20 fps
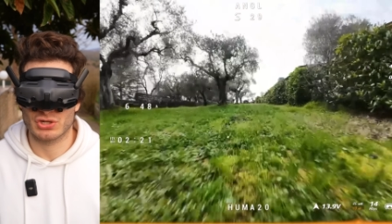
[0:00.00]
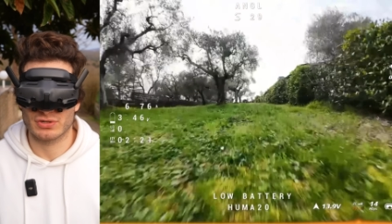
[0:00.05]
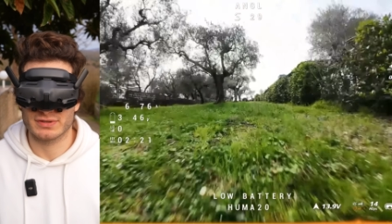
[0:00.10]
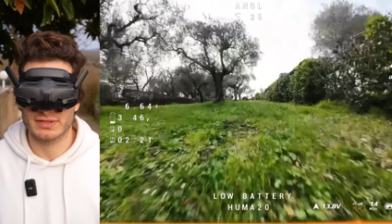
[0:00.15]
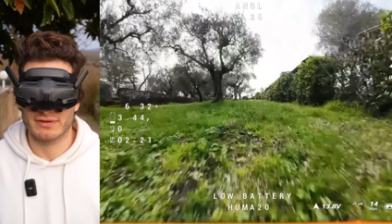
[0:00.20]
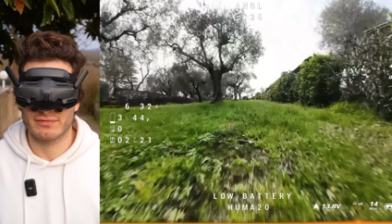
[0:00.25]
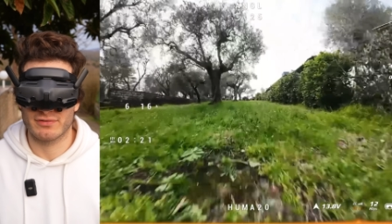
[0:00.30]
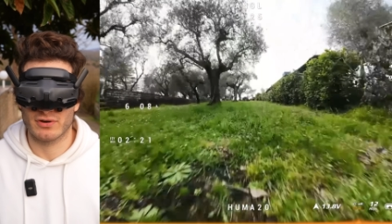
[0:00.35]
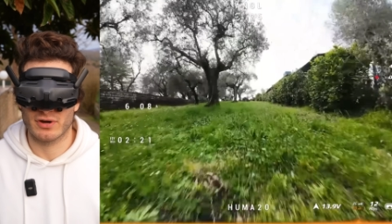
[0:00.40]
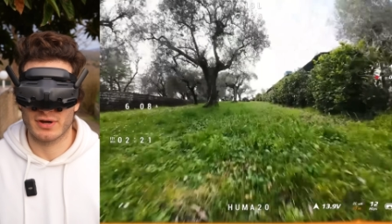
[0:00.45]
on
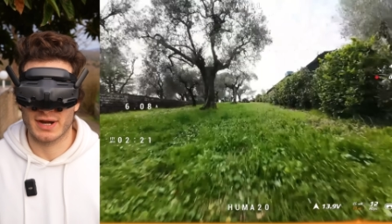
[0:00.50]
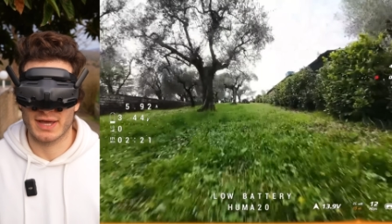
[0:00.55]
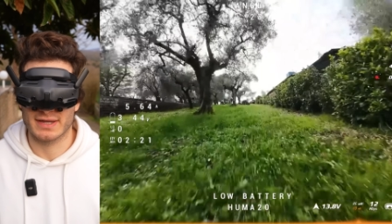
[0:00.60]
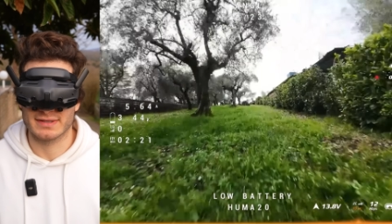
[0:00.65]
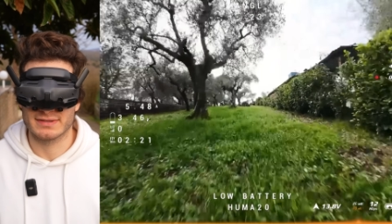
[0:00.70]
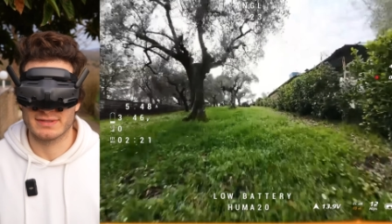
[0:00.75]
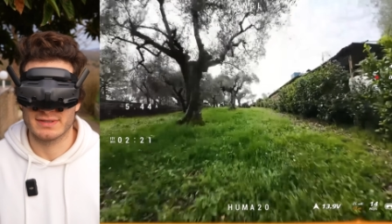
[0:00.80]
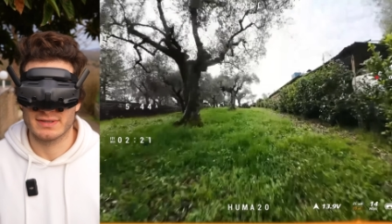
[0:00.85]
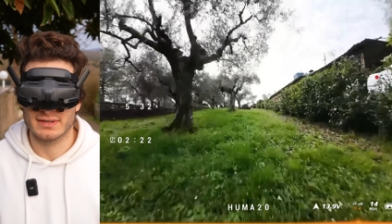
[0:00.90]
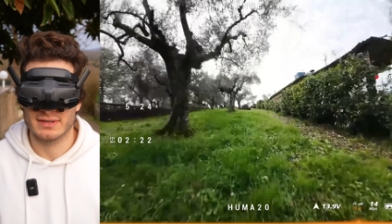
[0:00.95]
the
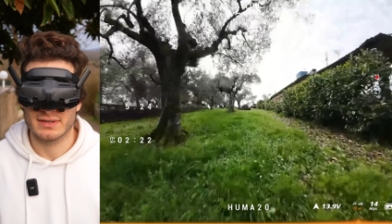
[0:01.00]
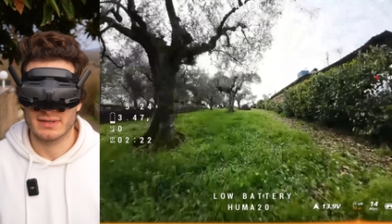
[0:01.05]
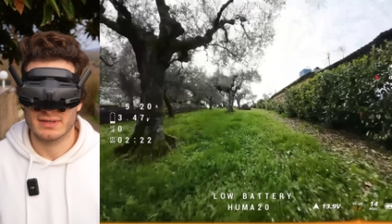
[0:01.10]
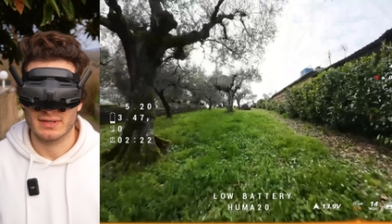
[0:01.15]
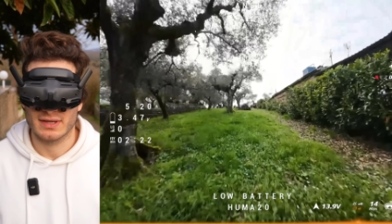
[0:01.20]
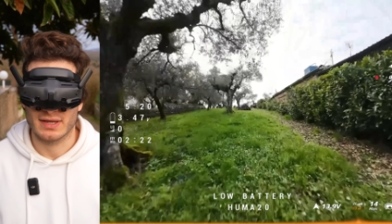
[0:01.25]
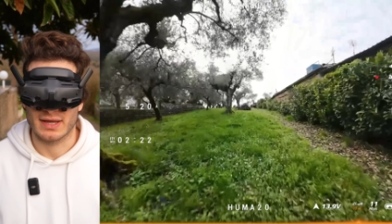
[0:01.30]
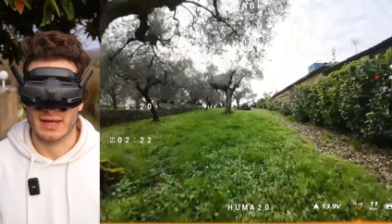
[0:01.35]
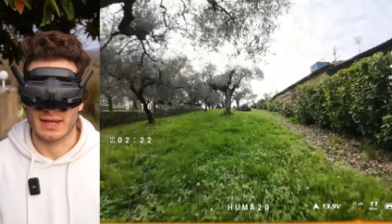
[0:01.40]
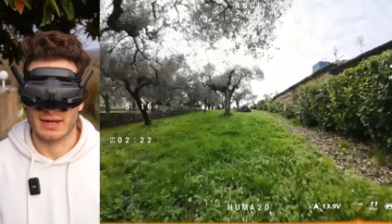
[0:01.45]
forehead,
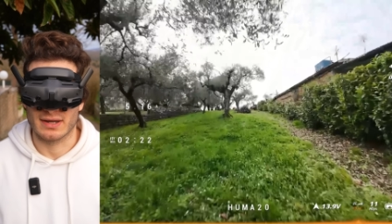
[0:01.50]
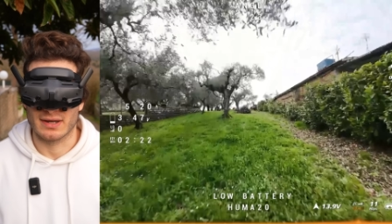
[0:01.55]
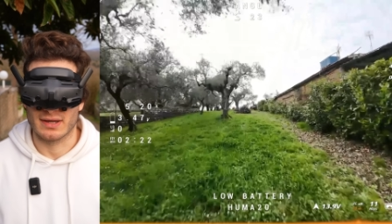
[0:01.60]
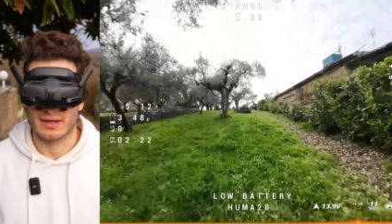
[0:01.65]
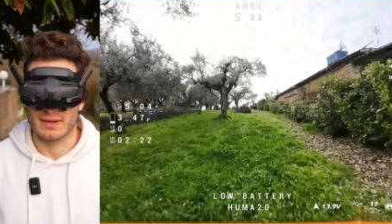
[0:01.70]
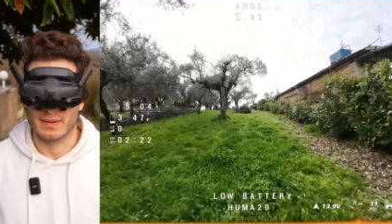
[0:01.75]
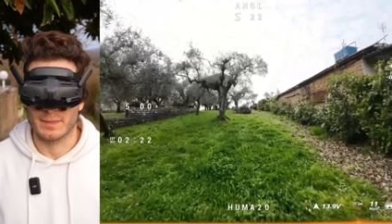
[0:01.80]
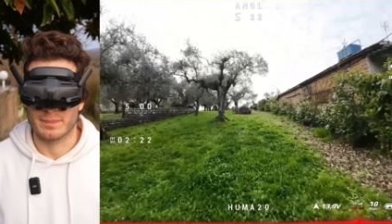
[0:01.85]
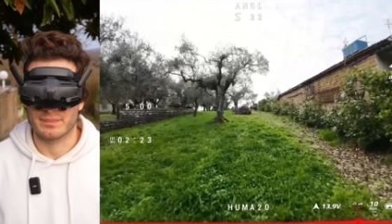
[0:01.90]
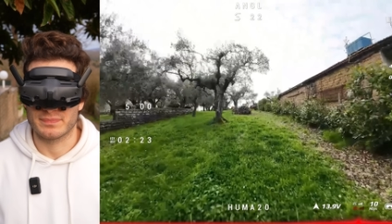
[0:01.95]

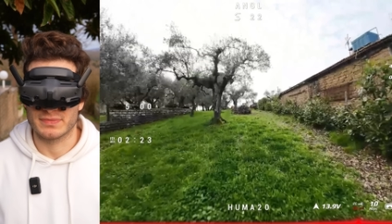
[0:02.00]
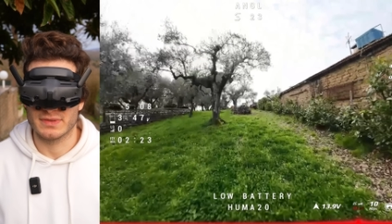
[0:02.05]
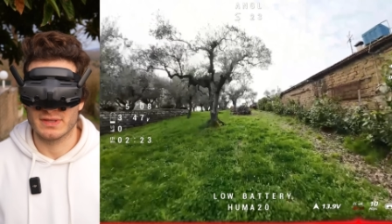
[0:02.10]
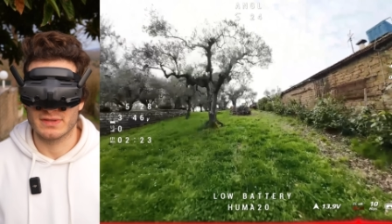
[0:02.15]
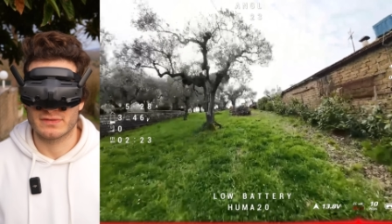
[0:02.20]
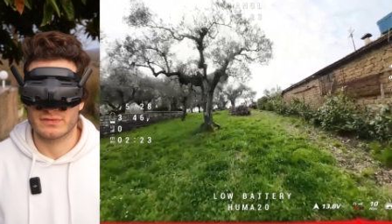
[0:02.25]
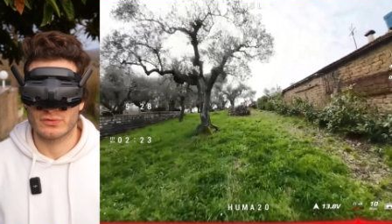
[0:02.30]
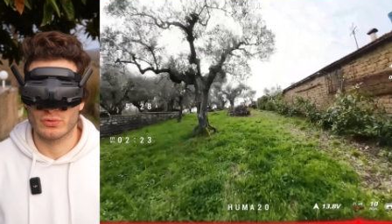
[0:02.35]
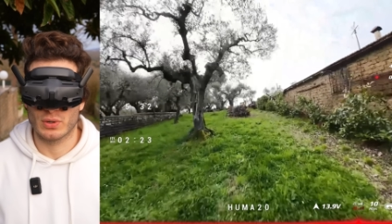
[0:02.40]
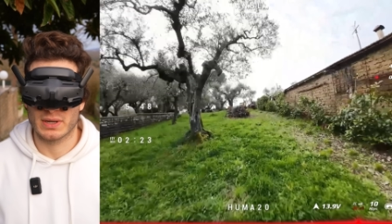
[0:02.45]
and
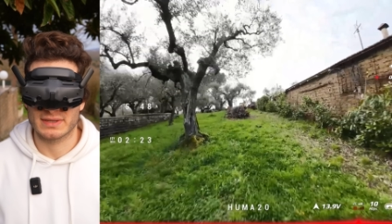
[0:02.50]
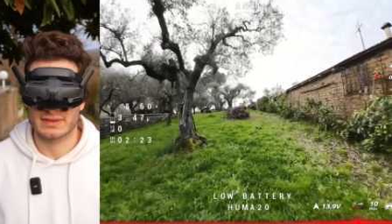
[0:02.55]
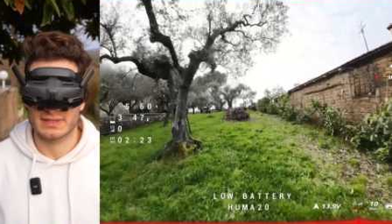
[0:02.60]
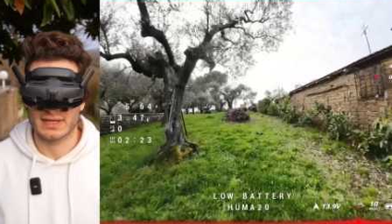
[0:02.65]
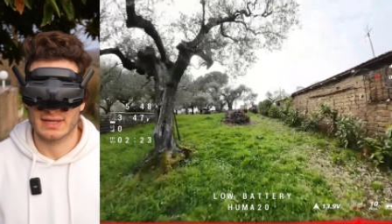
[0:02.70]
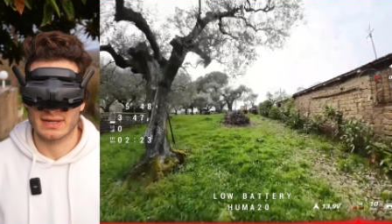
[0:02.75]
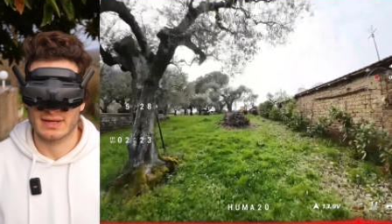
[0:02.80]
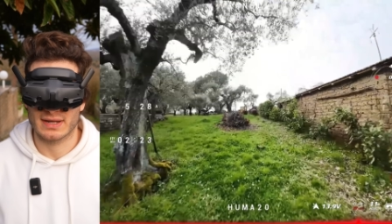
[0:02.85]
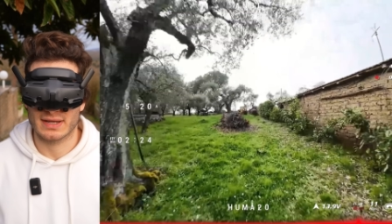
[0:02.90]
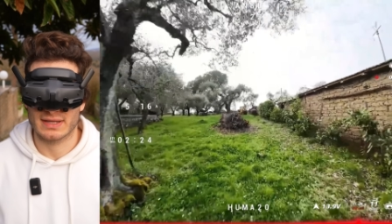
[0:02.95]
these two
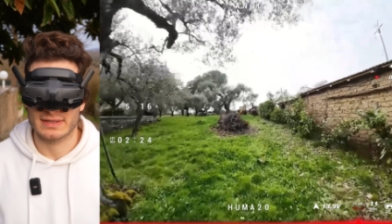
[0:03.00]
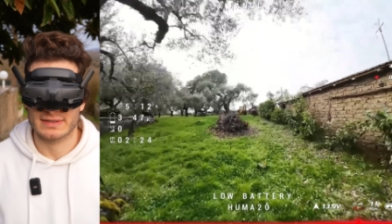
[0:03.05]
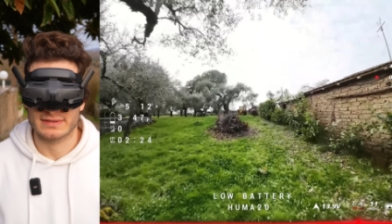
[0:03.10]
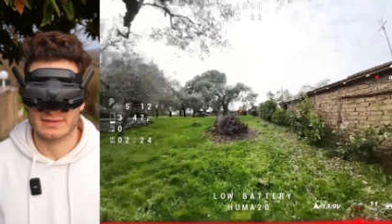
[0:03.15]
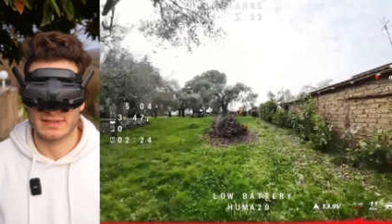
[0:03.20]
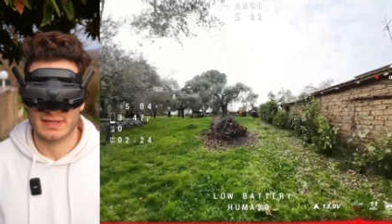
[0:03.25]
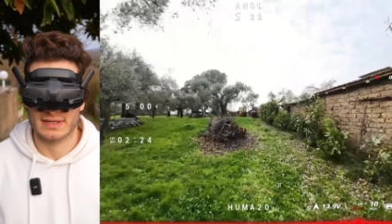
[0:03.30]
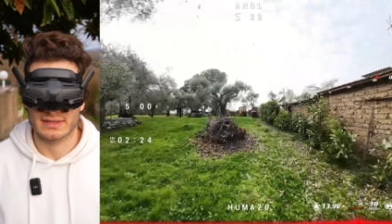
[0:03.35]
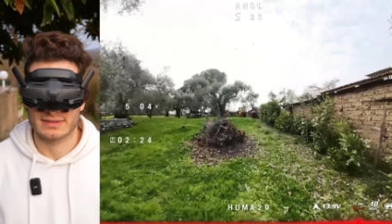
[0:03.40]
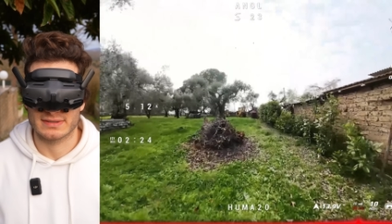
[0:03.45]
antennas
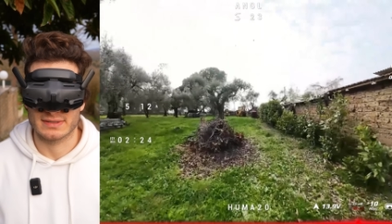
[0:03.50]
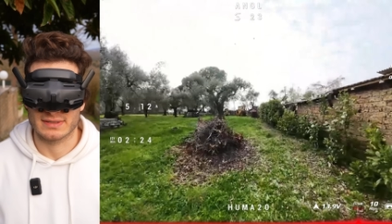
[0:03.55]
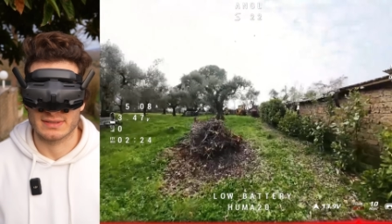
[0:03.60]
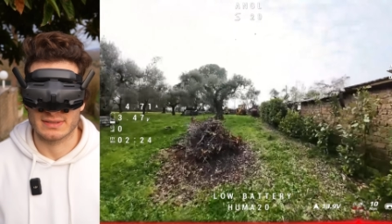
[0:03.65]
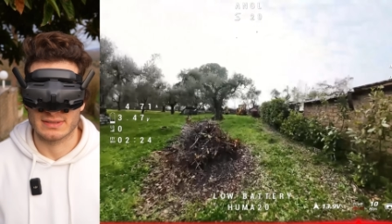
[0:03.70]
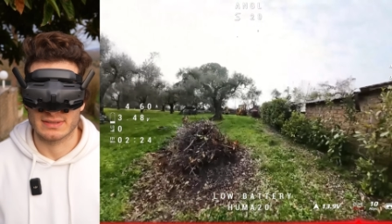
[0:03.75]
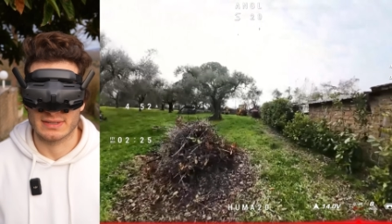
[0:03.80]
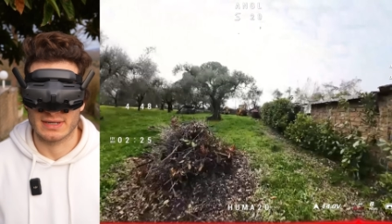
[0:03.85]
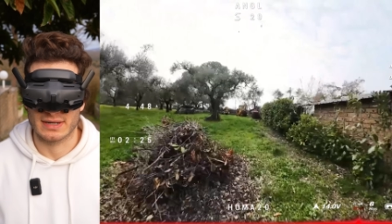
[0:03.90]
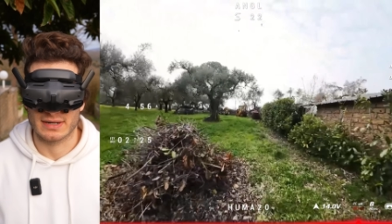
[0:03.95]
that
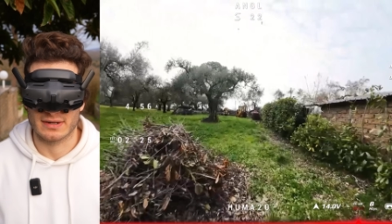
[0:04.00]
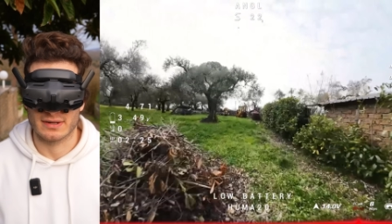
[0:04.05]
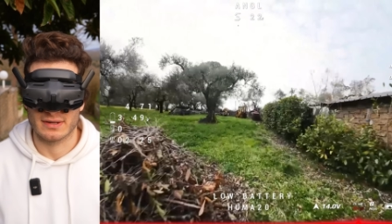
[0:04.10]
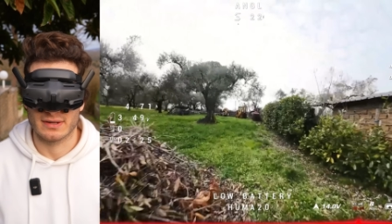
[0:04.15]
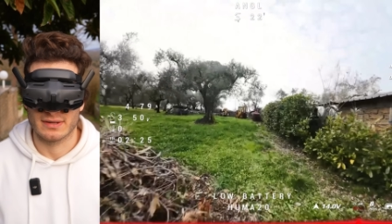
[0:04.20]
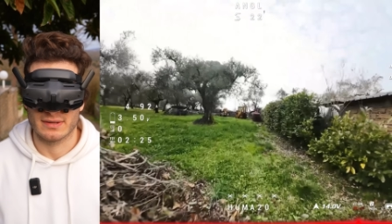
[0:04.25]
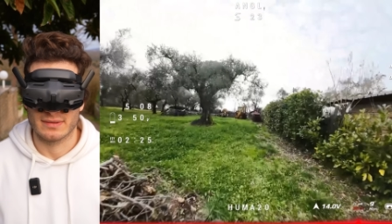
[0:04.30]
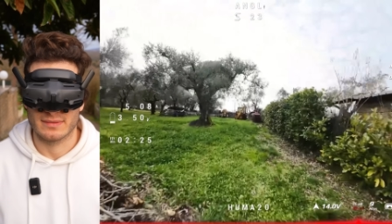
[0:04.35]
are